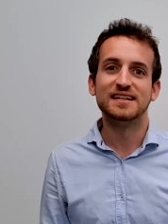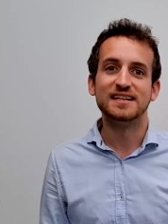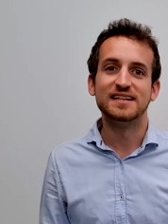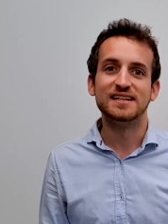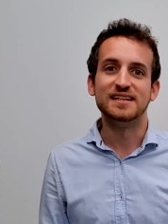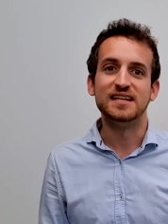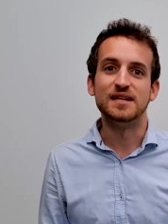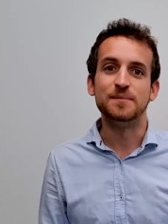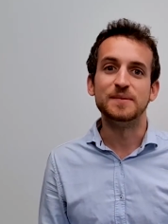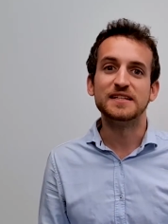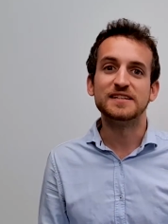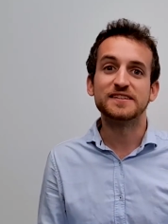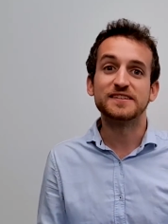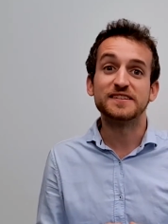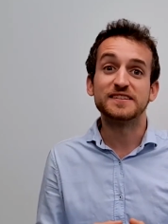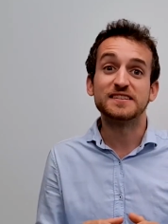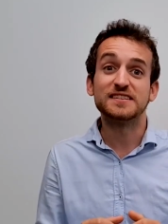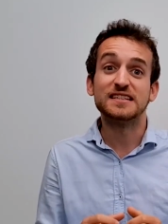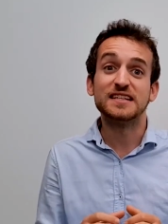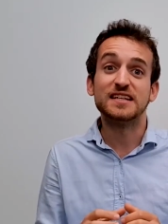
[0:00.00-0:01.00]
the
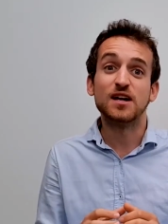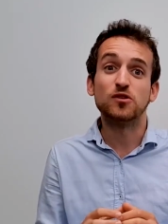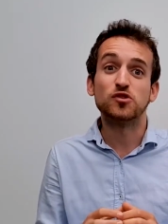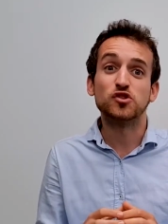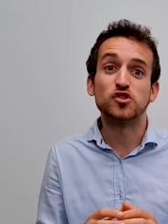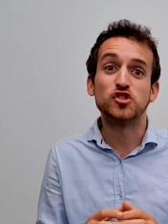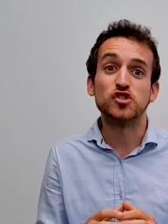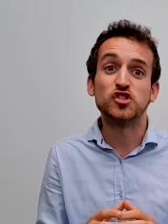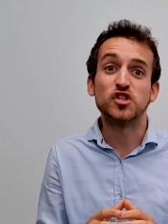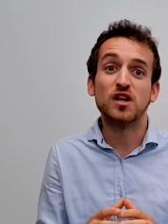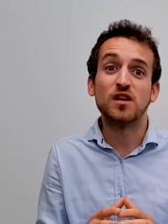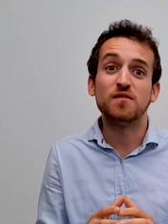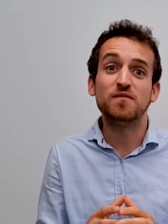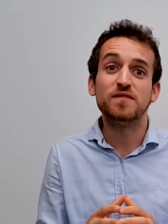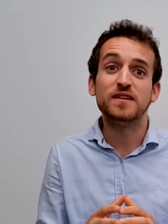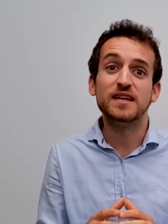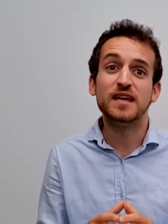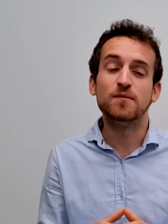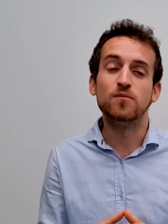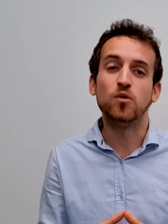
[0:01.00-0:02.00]
emitter's layout shall
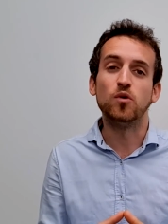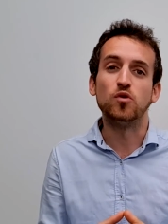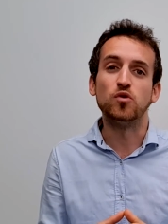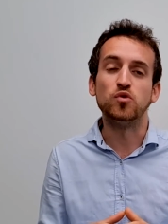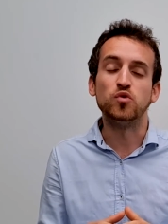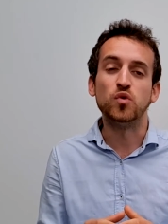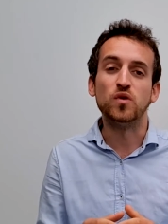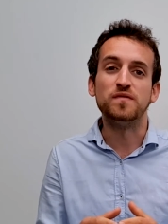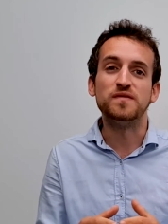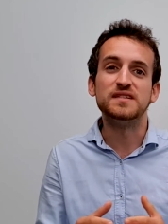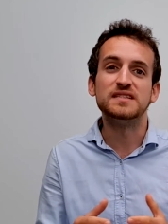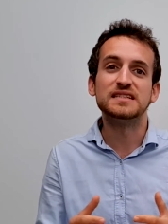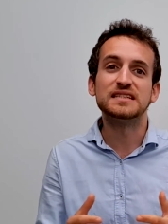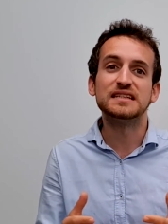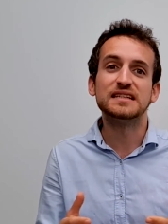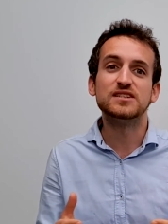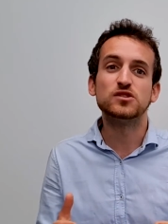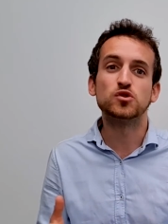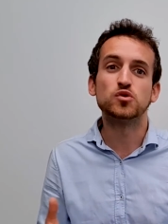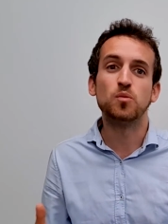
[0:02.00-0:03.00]
be able to efficiently
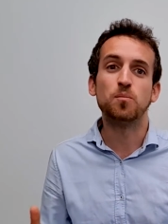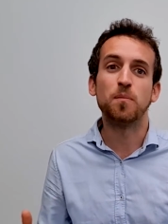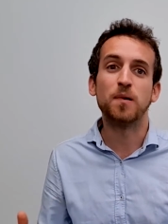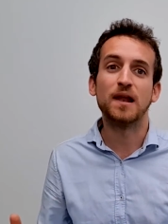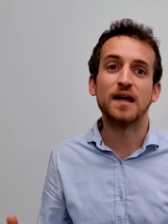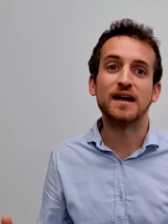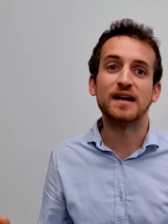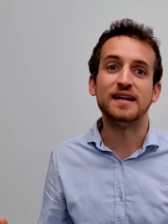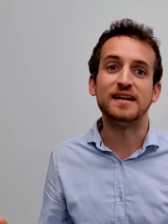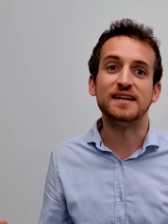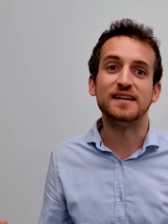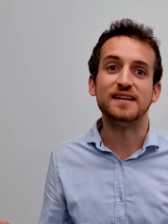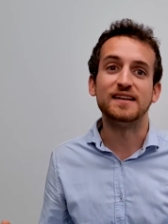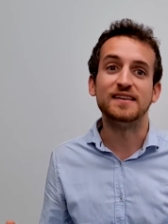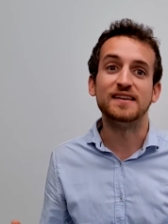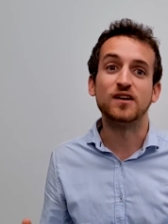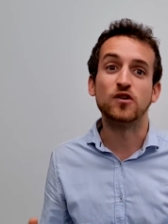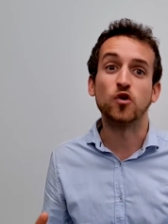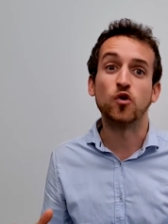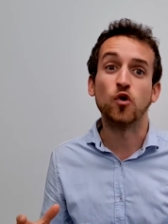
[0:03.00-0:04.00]
supply
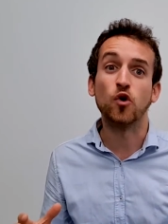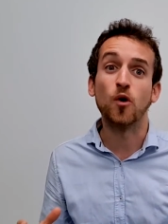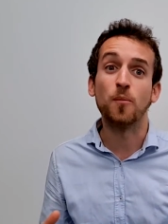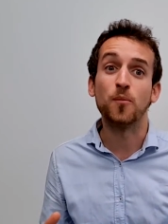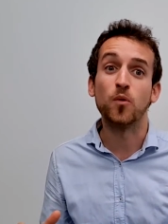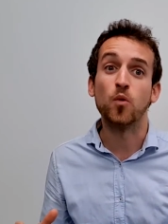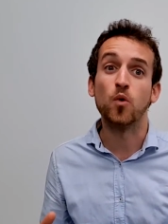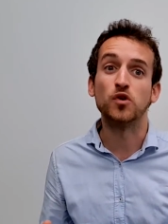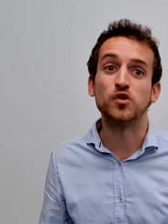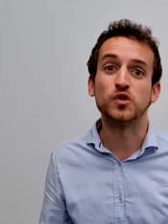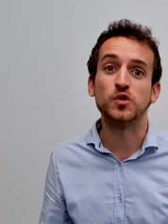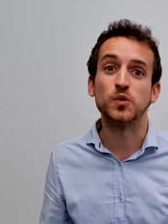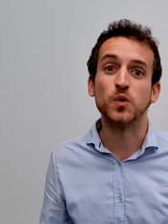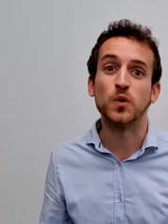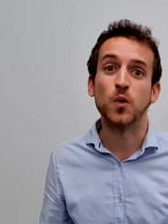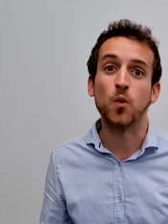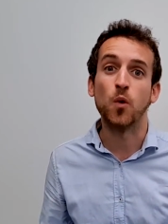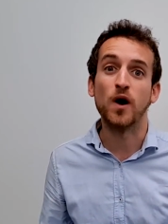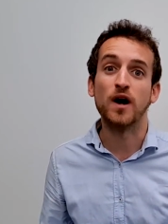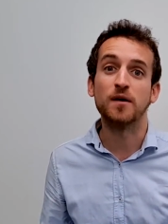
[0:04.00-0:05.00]
the crop water
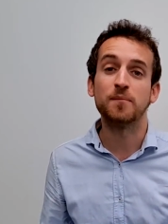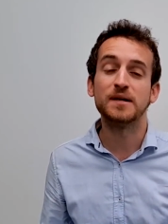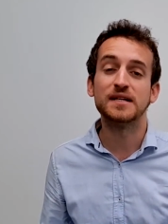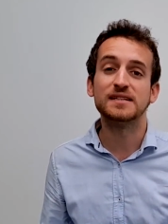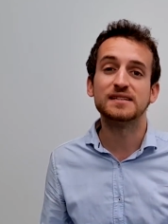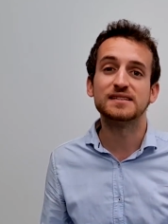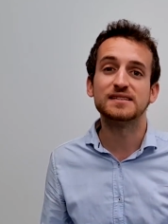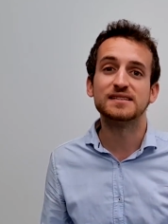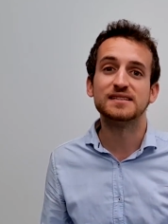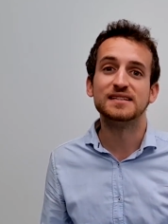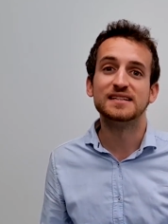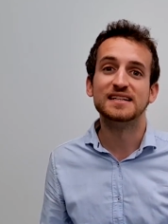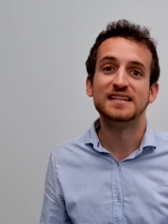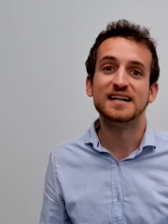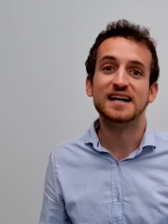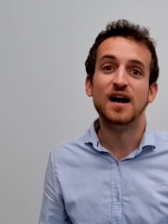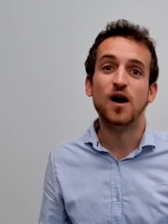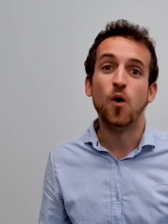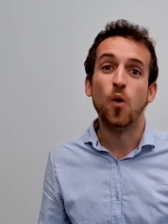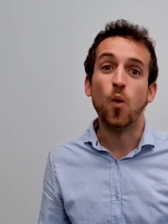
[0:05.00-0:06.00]
requirements
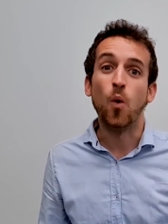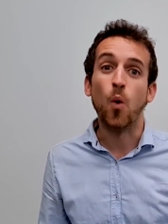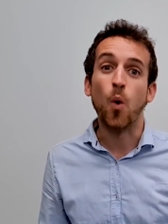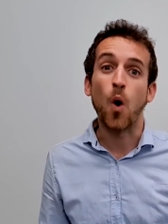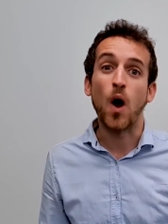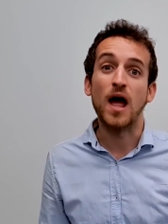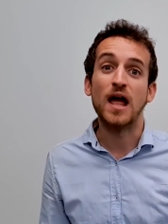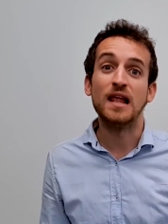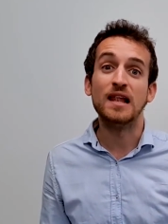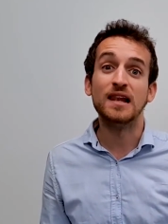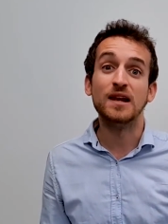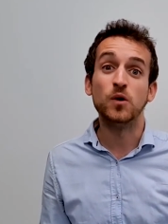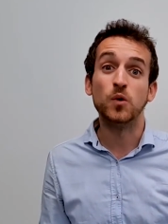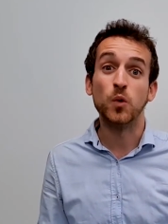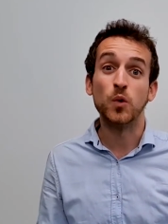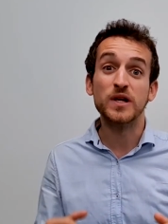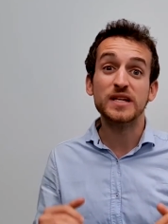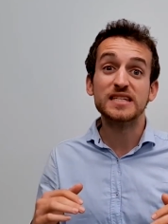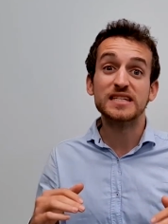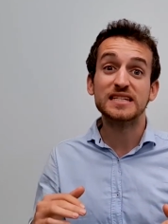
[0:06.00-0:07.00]
while
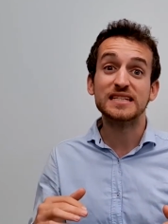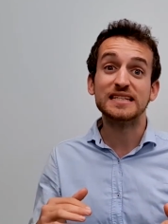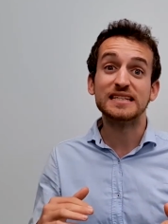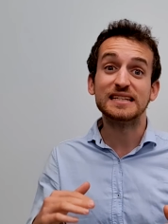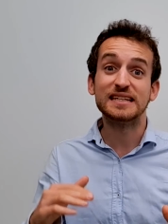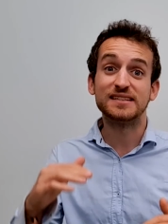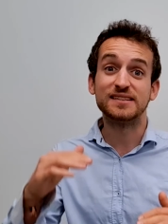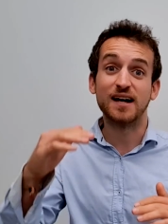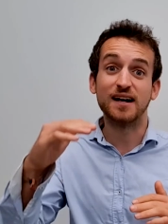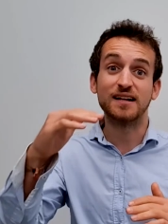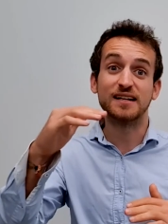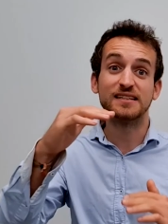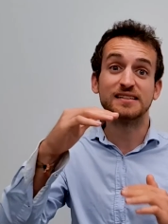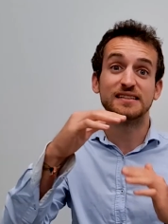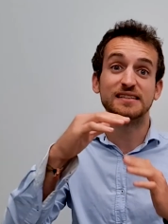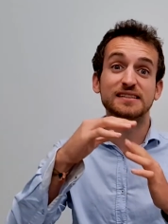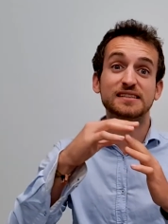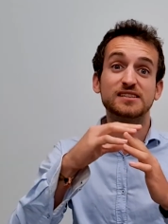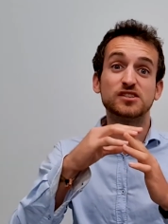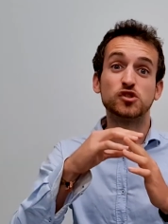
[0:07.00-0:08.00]
reaching the
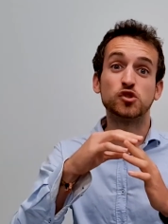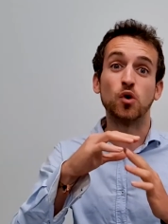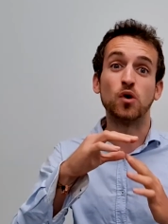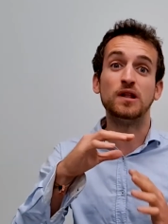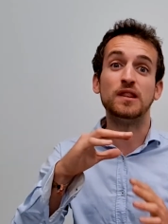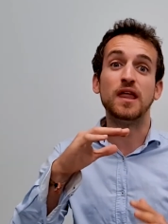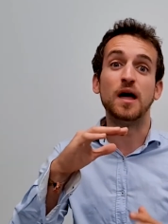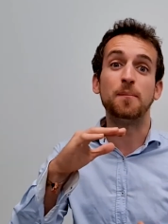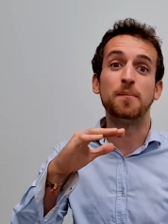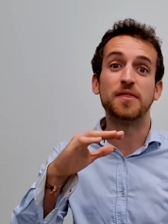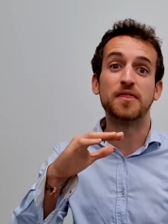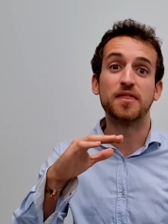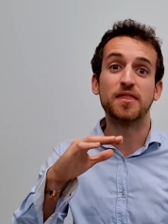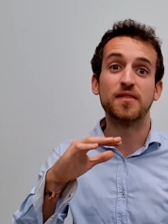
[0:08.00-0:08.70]
targeted soil depth.